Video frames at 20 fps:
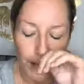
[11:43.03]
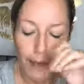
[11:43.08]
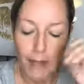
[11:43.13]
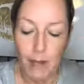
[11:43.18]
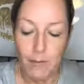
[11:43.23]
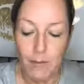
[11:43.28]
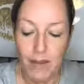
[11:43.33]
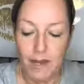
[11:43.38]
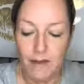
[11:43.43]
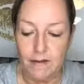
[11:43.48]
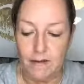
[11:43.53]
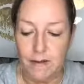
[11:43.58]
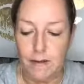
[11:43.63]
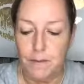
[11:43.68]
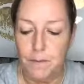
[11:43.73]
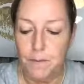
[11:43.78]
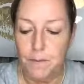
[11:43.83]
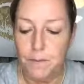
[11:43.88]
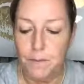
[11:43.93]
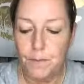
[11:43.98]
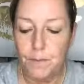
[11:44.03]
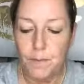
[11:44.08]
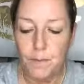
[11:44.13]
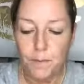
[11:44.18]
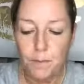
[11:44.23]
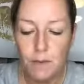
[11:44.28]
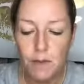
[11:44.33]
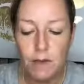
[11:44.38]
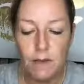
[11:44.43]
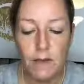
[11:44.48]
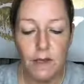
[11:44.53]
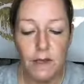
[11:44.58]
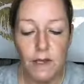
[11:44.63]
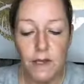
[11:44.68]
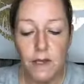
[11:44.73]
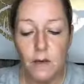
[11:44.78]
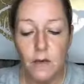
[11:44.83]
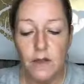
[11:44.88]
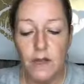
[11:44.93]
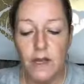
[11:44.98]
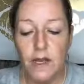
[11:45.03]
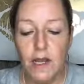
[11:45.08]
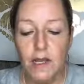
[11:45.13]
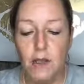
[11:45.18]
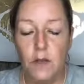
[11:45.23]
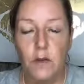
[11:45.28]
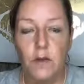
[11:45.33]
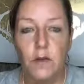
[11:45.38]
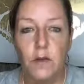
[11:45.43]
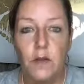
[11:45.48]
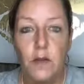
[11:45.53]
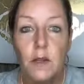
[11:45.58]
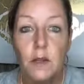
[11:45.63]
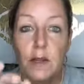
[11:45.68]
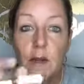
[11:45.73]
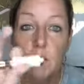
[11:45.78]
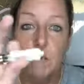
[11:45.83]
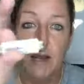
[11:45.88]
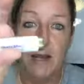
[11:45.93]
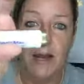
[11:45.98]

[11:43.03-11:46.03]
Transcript: amazing. Then the other thing I use, my